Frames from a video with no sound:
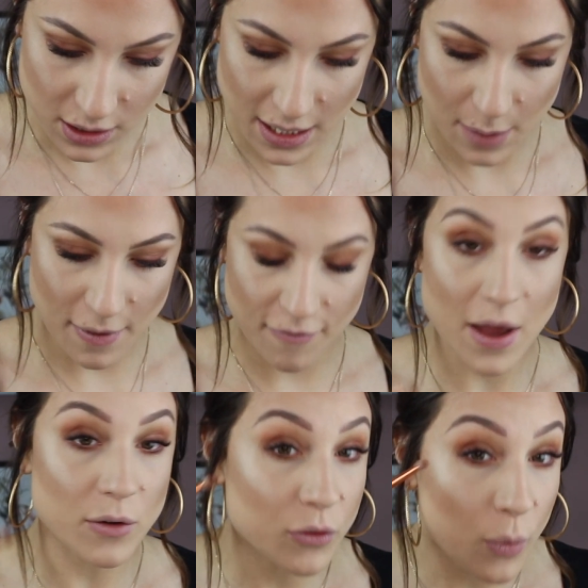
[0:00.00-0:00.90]
take a bit of
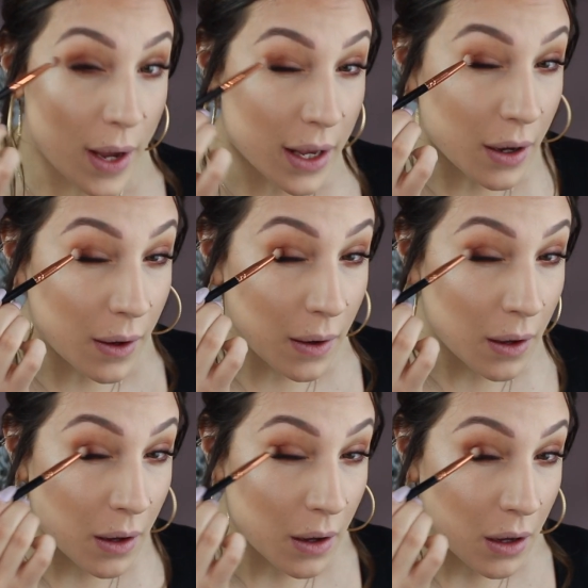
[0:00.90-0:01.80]
Enfuego
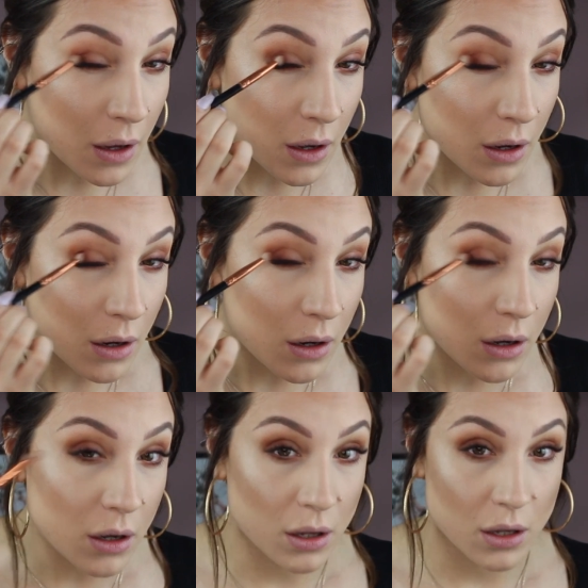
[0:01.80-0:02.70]

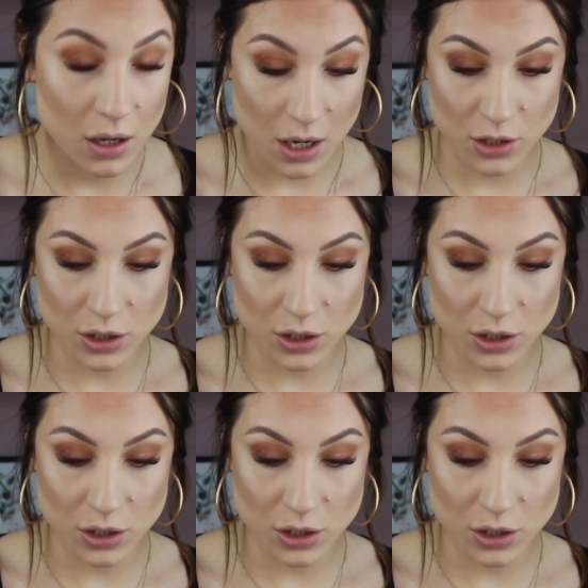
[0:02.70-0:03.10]
and